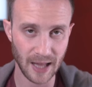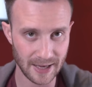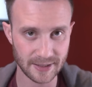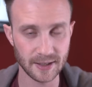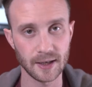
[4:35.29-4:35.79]
And
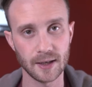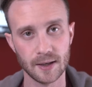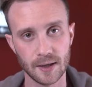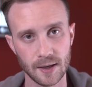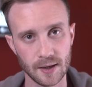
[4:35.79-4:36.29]

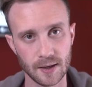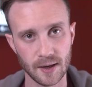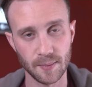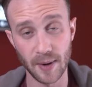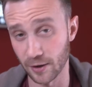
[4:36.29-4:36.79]
lastly,
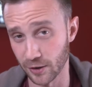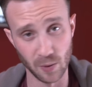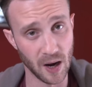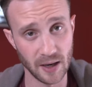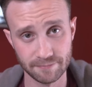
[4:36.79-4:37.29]
a better
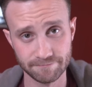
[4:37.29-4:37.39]
UI.